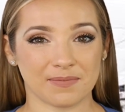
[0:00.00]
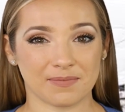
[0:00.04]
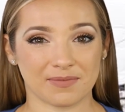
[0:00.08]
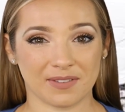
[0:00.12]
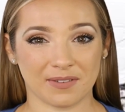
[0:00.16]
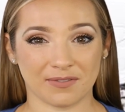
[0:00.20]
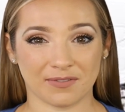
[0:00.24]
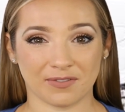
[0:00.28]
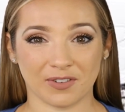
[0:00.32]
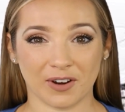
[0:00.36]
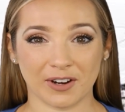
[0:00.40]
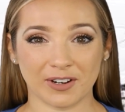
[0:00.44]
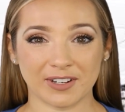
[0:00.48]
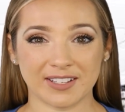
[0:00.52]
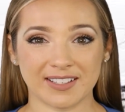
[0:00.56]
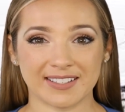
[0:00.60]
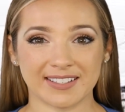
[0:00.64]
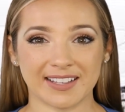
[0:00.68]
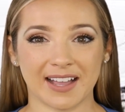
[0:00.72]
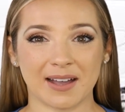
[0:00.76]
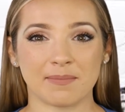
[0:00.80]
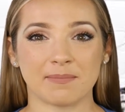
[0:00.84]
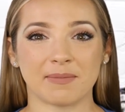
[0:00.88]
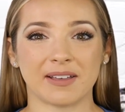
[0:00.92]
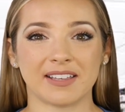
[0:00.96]
The first
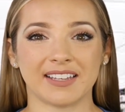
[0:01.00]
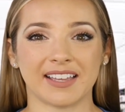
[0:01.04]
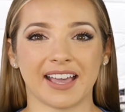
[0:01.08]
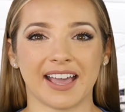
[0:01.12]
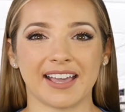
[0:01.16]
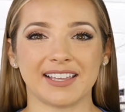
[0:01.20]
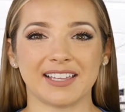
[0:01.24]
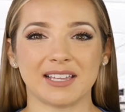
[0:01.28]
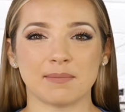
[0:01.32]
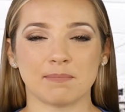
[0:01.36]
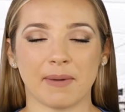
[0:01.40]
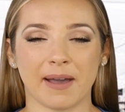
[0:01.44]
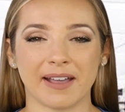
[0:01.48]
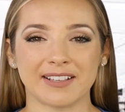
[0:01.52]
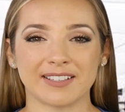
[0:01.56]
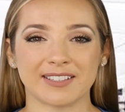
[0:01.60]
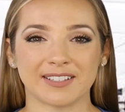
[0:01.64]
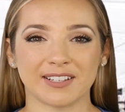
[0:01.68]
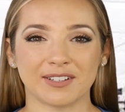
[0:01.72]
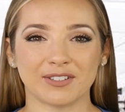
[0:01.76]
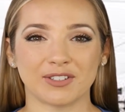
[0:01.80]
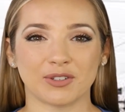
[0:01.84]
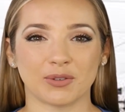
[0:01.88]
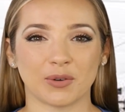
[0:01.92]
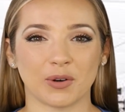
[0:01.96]
step in any mice
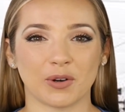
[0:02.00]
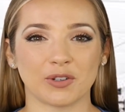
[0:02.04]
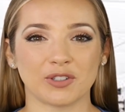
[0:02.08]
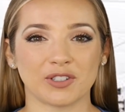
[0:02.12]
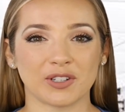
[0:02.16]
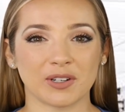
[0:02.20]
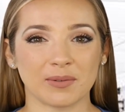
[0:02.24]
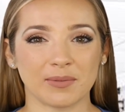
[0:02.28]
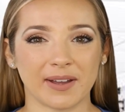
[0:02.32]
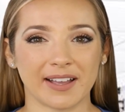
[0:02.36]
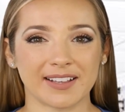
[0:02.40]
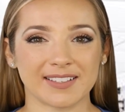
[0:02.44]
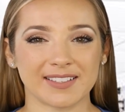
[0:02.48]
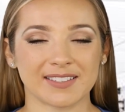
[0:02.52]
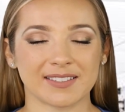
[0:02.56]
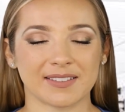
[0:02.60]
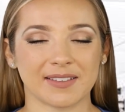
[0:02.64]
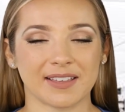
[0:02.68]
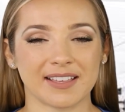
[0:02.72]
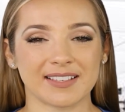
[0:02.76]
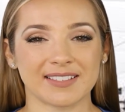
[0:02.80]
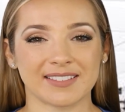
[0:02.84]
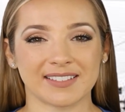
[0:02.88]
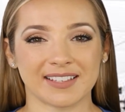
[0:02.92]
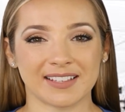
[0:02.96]
control service
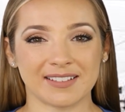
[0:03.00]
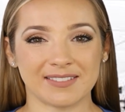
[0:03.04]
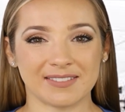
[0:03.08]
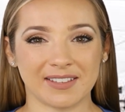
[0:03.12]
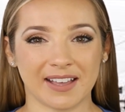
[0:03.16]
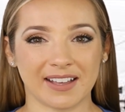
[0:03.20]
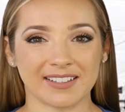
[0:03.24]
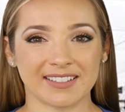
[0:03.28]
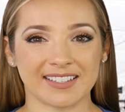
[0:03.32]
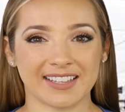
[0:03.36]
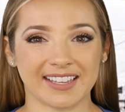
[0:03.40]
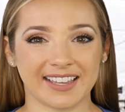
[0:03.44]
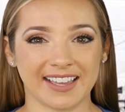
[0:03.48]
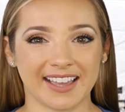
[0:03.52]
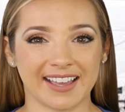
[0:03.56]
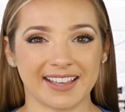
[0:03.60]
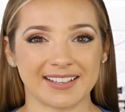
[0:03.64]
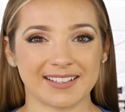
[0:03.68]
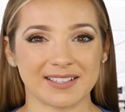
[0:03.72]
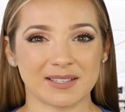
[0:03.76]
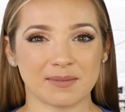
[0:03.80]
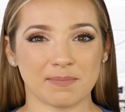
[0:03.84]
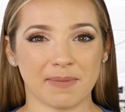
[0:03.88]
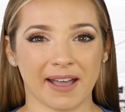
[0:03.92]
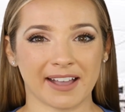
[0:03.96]
is conducting an
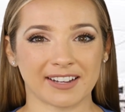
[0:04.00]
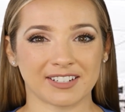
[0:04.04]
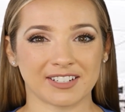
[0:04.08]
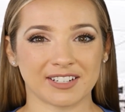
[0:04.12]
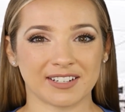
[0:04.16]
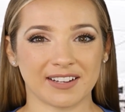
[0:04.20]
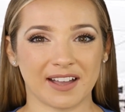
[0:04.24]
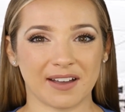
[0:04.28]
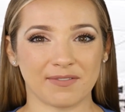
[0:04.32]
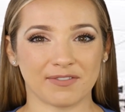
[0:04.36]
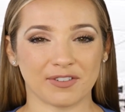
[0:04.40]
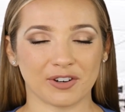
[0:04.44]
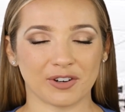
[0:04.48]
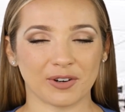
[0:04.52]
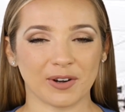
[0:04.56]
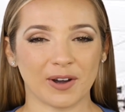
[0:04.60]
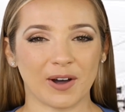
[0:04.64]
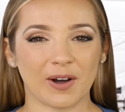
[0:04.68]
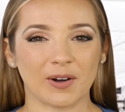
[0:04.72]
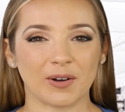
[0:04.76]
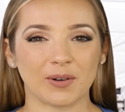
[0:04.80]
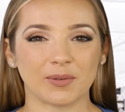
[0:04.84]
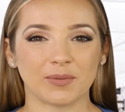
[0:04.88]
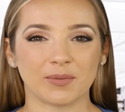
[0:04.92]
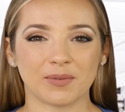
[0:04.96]
inspection of your
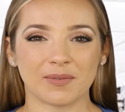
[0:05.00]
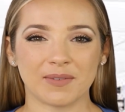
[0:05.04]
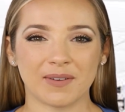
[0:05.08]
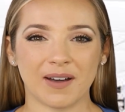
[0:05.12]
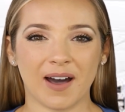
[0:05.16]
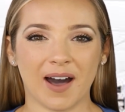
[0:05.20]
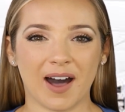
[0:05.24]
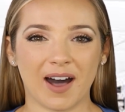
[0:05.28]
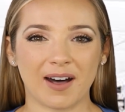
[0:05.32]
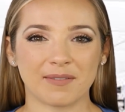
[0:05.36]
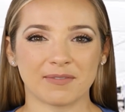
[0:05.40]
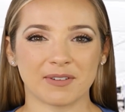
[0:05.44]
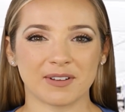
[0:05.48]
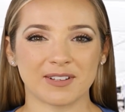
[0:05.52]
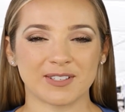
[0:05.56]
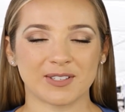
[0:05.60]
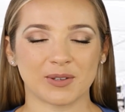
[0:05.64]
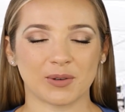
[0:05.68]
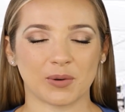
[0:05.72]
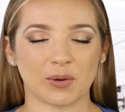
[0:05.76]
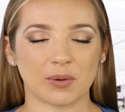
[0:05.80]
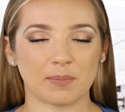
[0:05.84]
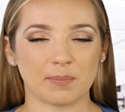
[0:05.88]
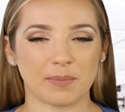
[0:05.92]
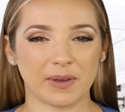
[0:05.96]
home,
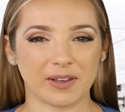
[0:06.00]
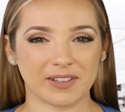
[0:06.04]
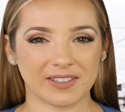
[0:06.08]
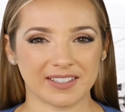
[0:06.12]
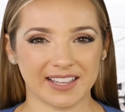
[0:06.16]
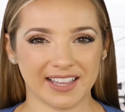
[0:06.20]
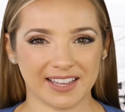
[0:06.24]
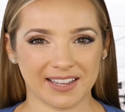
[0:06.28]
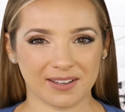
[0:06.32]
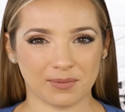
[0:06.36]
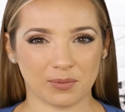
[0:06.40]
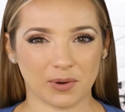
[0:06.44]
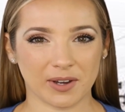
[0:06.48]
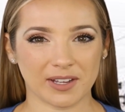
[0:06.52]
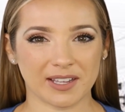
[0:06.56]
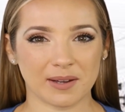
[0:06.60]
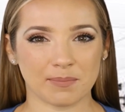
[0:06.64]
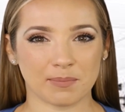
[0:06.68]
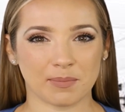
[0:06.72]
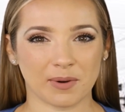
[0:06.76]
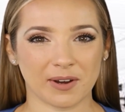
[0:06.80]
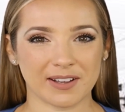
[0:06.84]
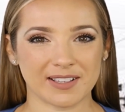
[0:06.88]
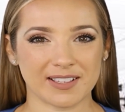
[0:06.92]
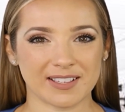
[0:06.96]
office, or building where
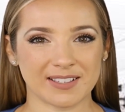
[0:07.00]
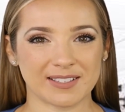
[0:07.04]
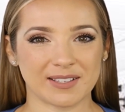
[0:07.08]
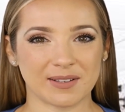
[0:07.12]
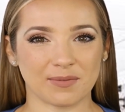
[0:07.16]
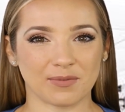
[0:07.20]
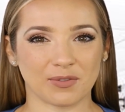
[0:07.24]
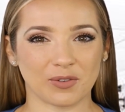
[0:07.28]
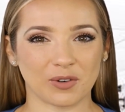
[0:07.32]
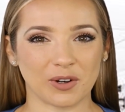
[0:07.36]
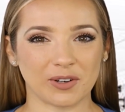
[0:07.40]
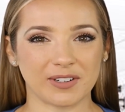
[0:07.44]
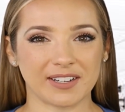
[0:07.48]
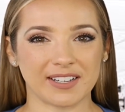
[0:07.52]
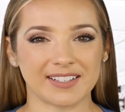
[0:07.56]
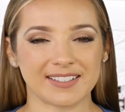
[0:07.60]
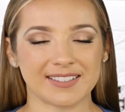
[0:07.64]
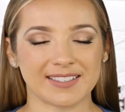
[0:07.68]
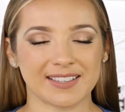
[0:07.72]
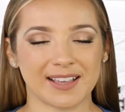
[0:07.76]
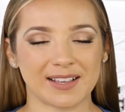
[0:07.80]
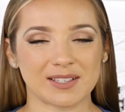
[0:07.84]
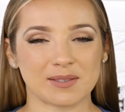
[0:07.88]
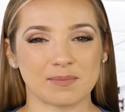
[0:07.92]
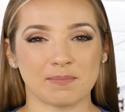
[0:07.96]
the presence of
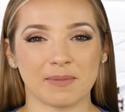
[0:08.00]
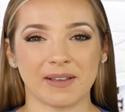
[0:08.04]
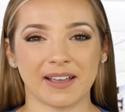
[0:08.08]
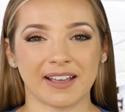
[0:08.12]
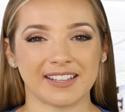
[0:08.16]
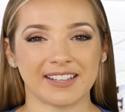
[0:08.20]
rodents has been